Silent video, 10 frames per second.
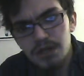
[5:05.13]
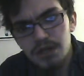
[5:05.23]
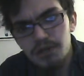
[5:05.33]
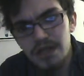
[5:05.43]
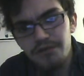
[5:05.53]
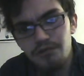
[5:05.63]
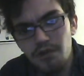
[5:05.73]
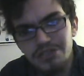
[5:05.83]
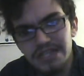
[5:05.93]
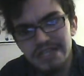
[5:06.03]
you can do
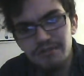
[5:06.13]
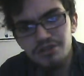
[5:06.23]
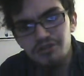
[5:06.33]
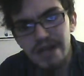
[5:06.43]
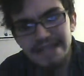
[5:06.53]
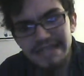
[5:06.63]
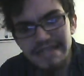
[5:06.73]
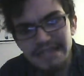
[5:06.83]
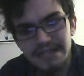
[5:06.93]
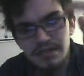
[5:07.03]
those things when you're
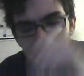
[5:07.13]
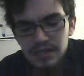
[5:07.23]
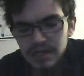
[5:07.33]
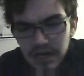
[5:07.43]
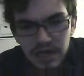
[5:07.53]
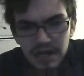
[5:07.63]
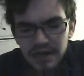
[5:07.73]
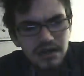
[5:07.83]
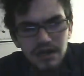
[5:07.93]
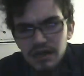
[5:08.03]
18.
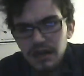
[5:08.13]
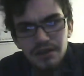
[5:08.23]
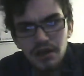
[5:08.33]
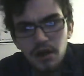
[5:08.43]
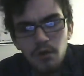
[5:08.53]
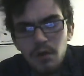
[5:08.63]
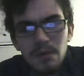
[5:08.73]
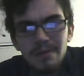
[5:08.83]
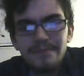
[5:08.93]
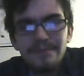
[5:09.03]
No,
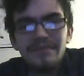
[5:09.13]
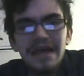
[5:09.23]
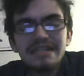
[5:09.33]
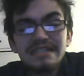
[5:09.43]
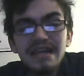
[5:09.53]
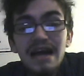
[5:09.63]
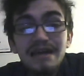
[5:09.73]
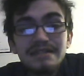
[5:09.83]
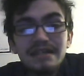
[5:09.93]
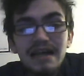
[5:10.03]
that's not
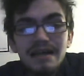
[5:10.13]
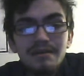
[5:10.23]
that.